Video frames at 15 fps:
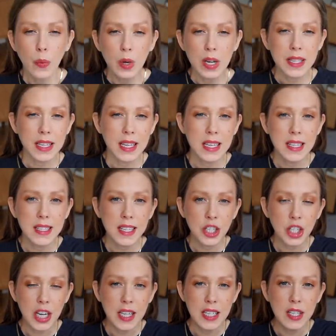We're seeing
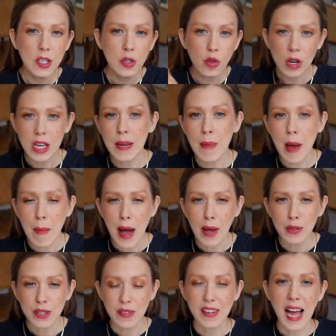such extreme
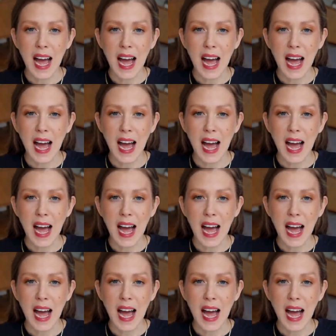amounts of